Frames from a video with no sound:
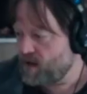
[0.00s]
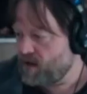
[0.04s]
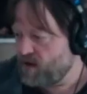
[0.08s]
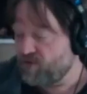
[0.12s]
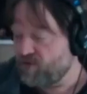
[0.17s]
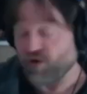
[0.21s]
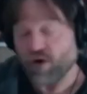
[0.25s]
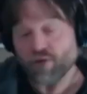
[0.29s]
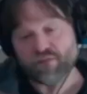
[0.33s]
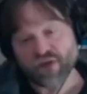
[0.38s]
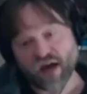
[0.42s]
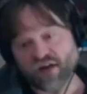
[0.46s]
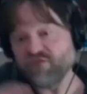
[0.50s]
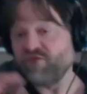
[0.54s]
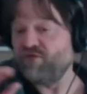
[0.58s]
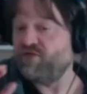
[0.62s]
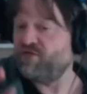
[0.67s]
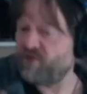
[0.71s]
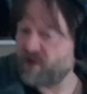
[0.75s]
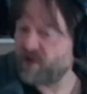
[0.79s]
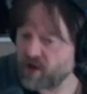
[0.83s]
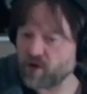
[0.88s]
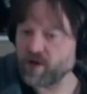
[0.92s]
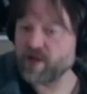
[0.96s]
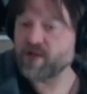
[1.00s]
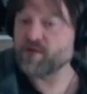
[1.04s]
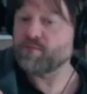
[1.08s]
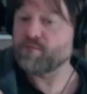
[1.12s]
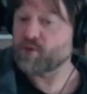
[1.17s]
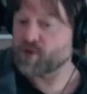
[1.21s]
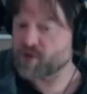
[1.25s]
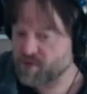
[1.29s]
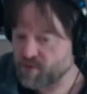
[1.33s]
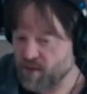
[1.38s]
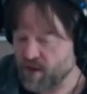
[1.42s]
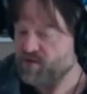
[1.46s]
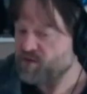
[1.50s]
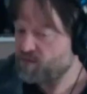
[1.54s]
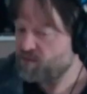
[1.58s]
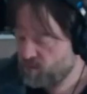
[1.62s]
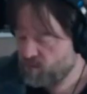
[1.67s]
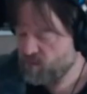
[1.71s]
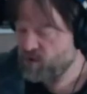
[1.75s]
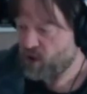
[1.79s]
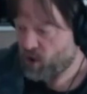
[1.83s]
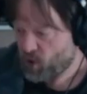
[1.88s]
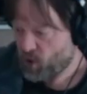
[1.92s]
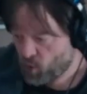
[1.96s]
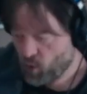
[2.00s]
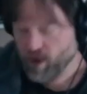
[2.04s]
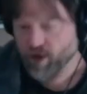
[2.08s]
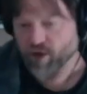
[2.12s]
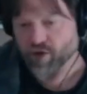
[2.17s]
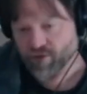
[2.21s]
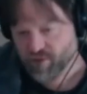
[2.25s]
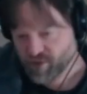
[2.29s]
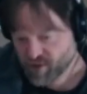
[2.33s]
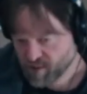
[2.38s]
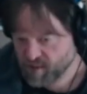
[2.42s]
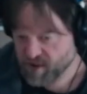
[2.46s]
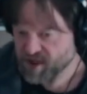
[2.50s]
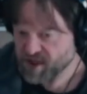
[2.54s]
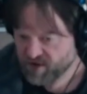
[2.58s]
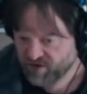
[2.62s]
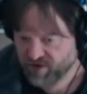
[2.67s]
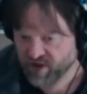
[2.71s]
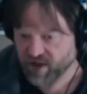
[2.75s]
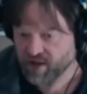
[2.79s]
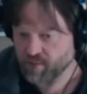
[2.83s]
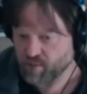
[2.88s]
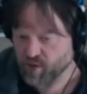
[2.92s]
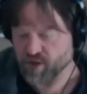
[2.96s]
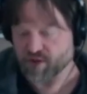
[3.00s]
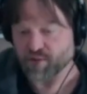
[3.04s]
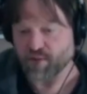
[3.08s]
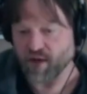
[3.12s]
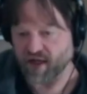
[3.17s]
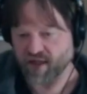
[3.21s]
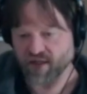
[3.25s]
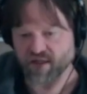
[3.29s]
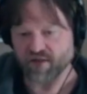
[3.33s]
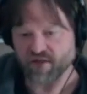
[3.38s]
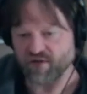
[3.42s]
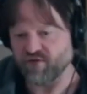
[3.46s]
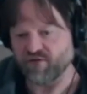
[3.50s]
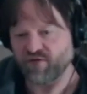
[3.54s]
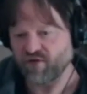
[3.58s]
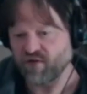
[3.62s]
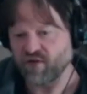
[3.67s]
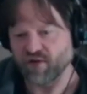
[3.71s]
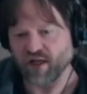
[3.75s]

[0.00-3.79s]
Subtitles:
From that very weird specific perspective,